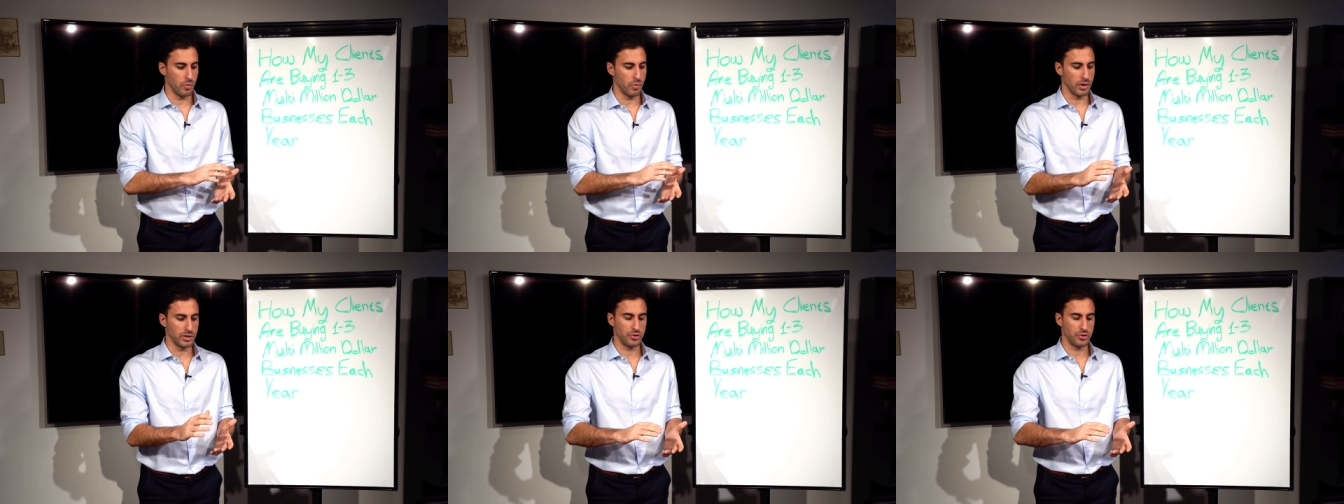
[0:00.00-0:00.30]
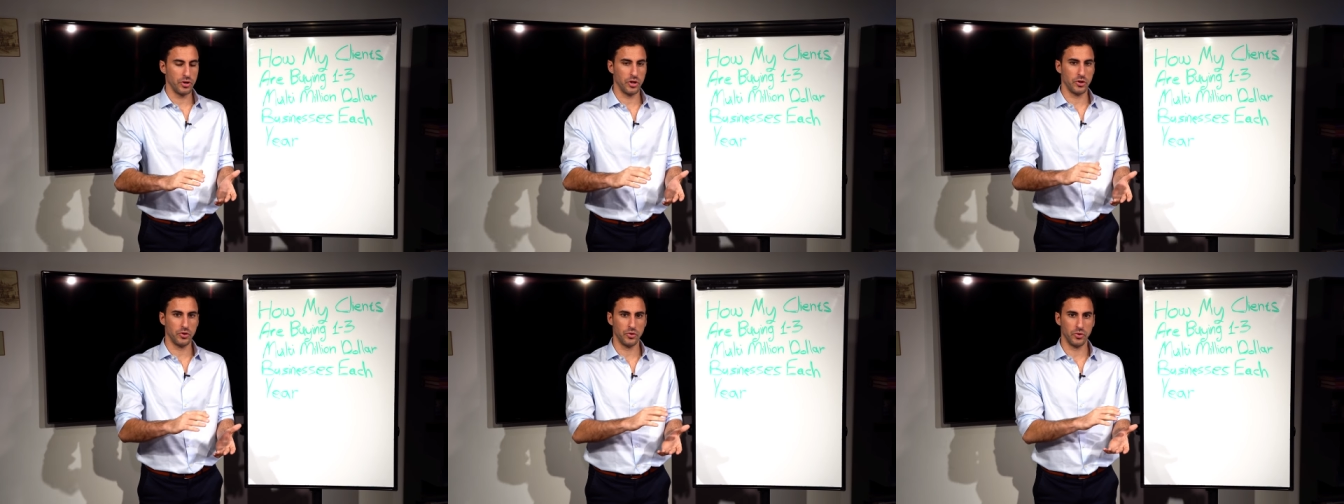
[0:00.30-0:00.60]
what
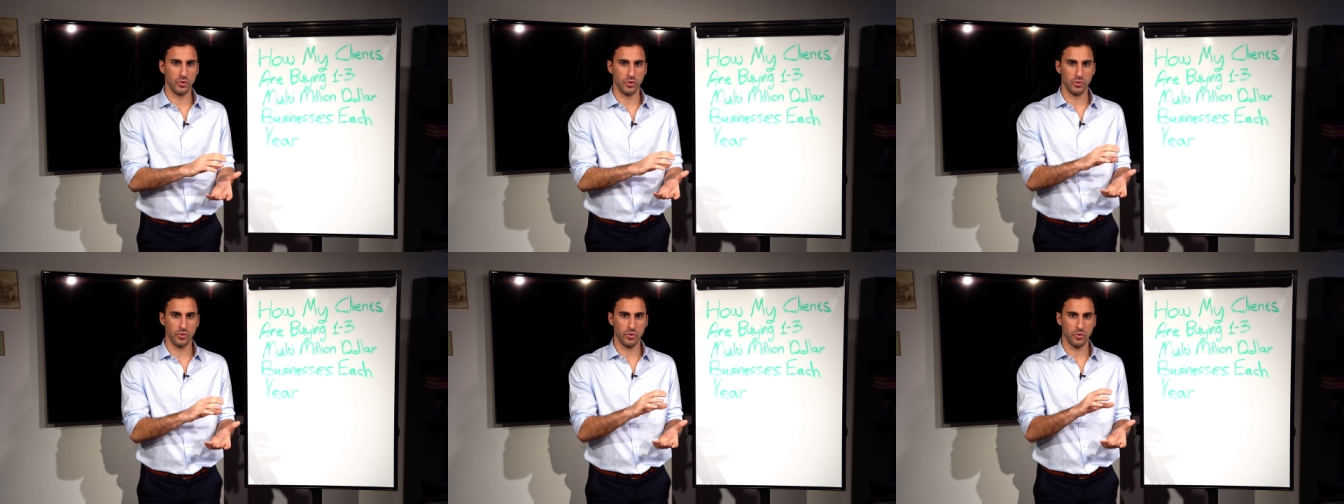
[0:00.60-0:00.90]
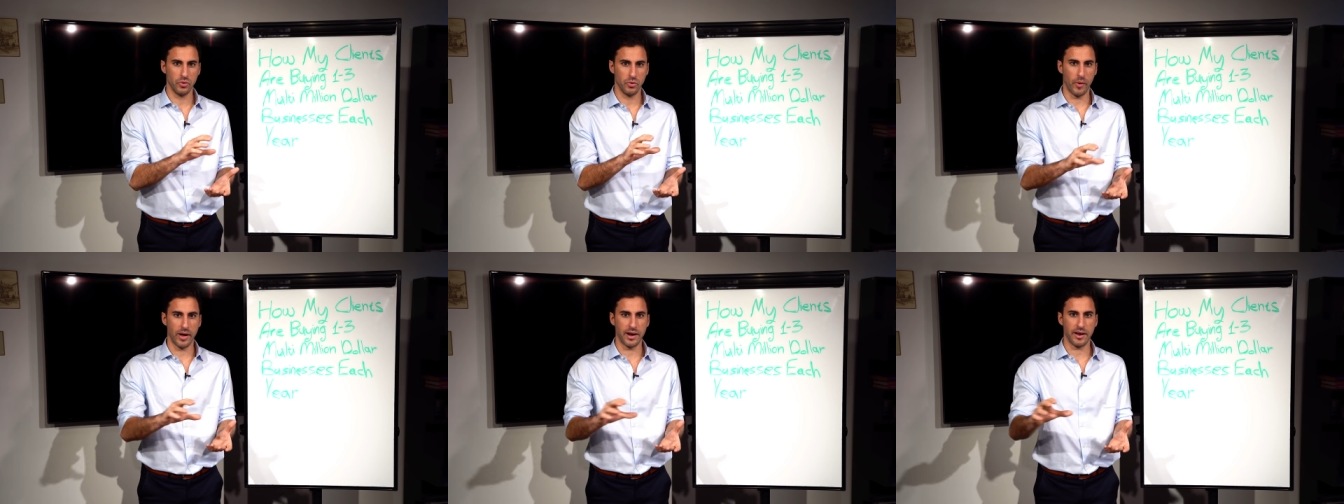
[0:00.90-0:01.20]
you need to do
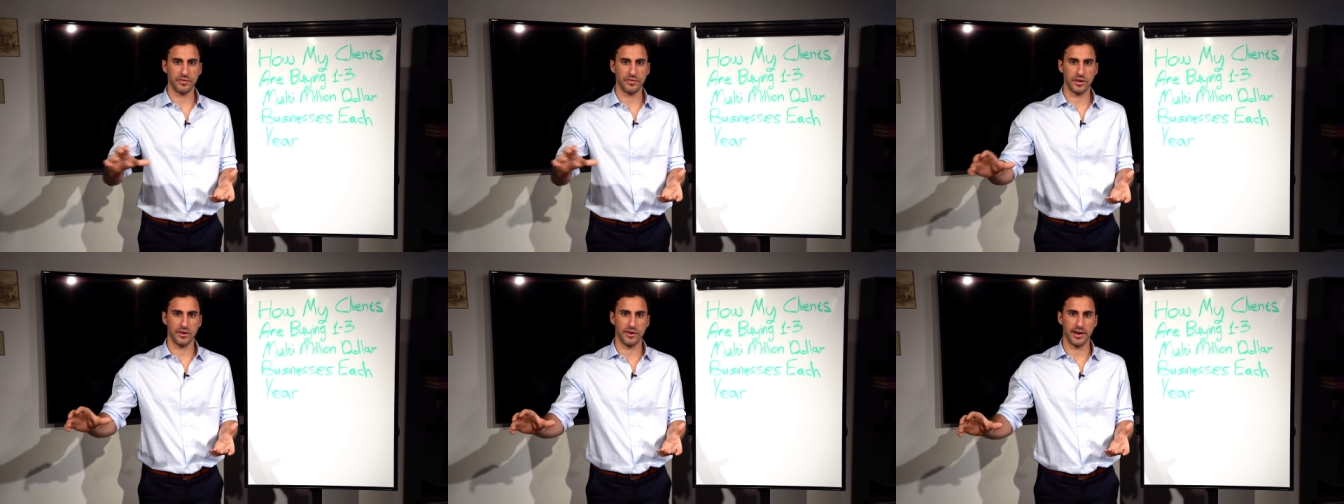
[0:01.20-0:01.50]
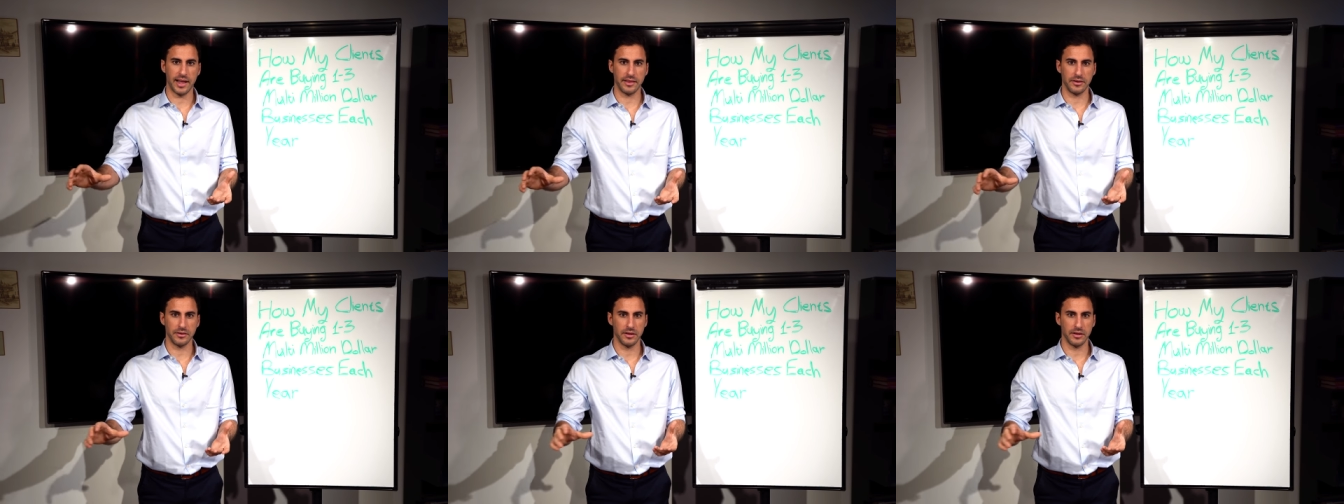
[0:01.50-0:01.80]
one after
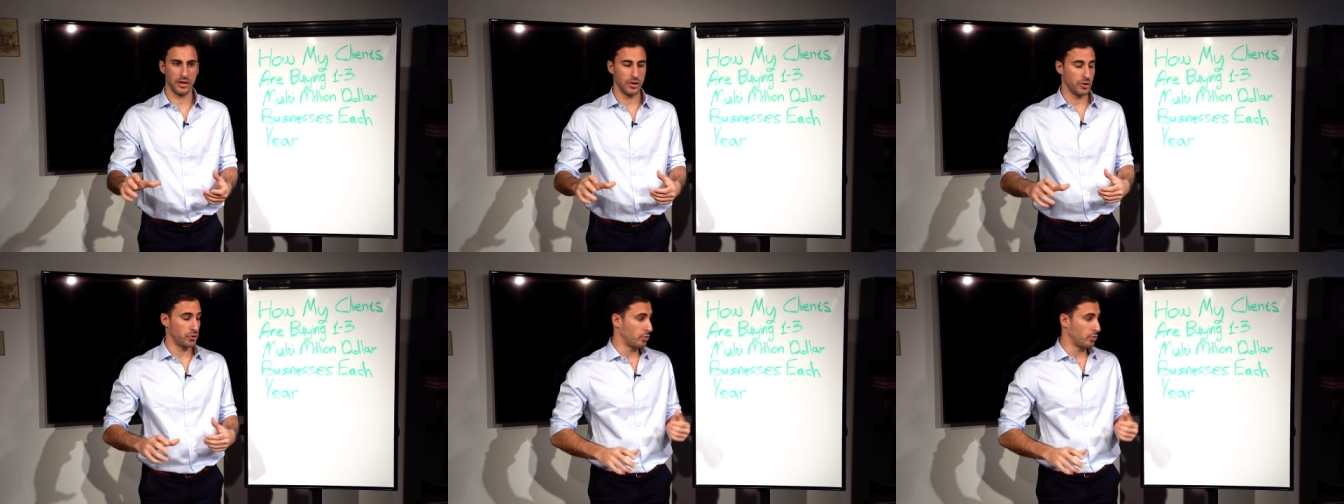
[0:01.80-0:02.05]
another